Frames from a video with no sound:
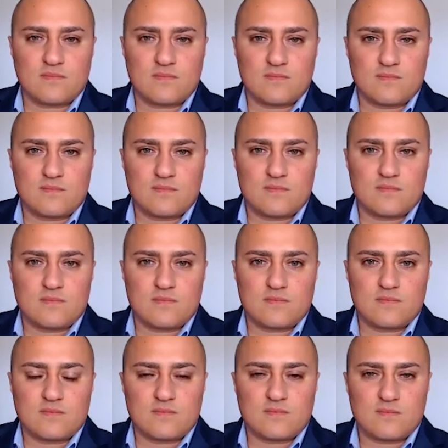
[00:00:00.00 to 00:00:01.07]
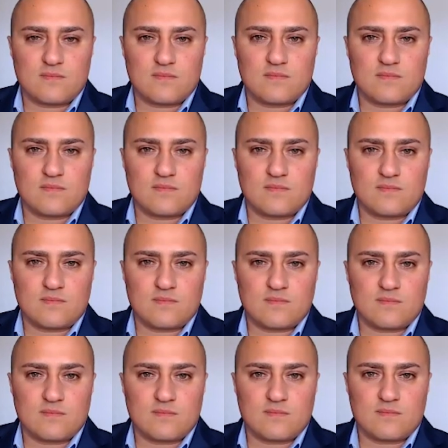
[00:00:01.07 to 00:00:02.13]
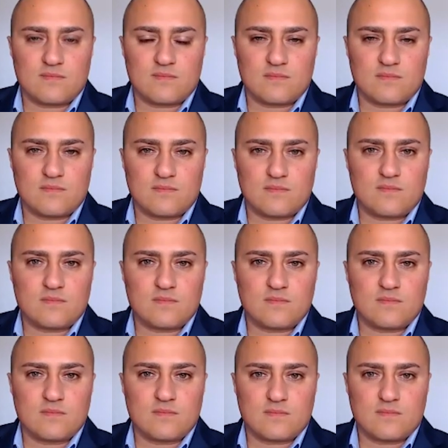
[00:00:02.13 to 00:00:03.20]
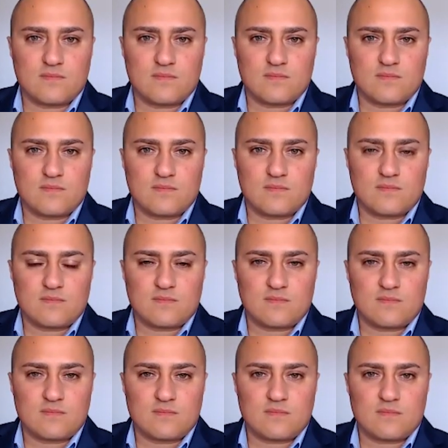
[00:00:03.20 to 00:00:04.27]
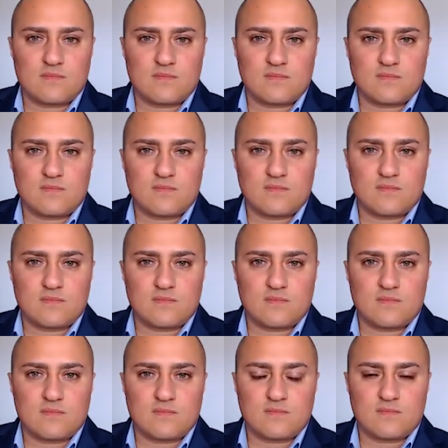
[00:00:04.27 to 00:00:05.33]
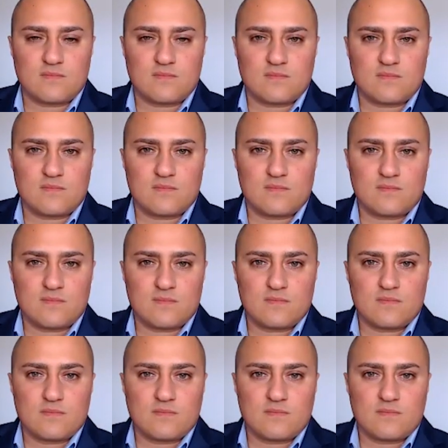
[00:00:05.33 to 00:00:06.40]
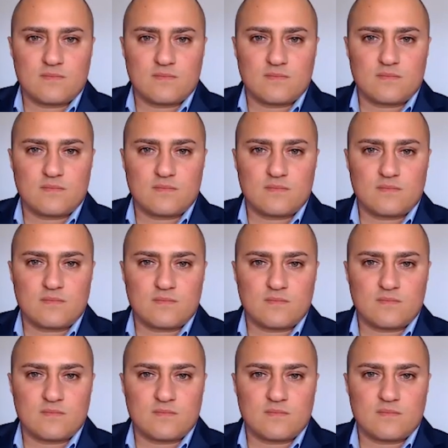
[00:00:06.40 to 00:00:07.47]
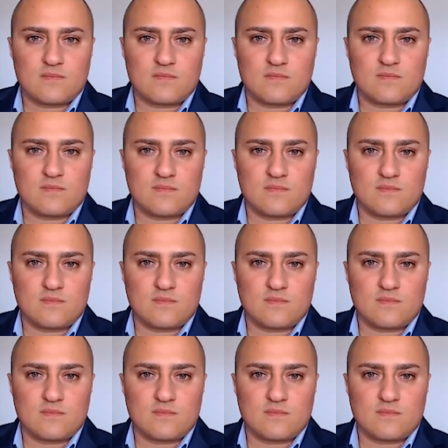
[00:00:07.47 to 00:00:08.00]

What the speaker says: [no speech]